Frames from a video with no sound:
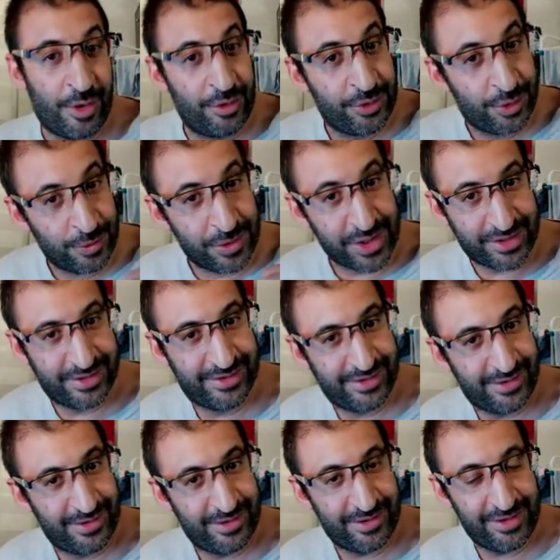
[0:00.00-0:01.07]
Don't do it.
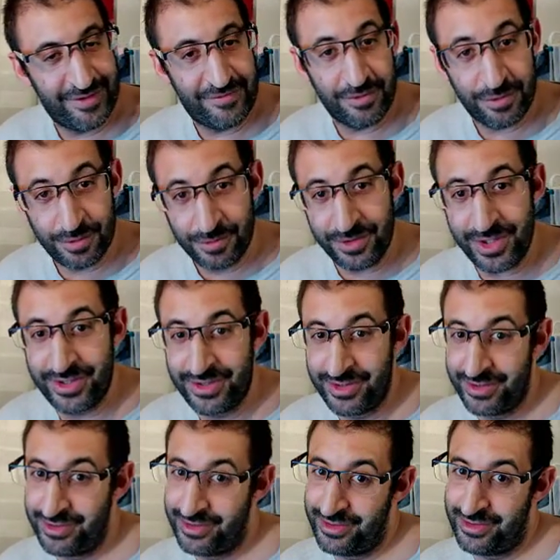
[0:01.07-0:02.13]
If you do it,
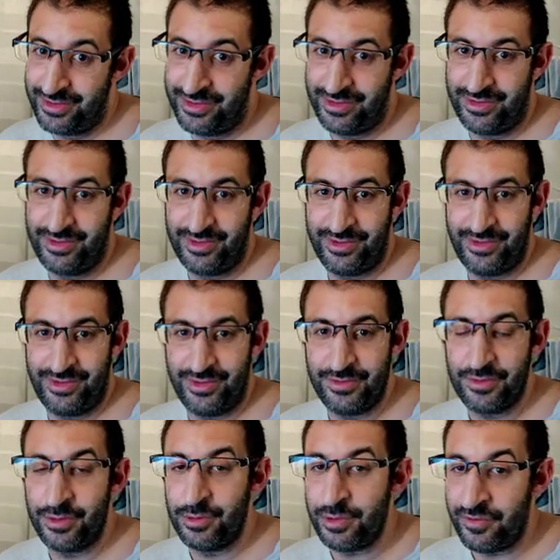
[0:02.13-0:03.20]

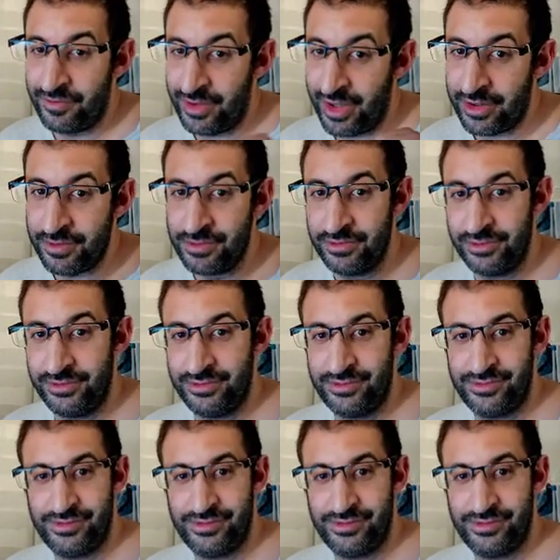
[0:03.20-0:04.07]
we will flag you.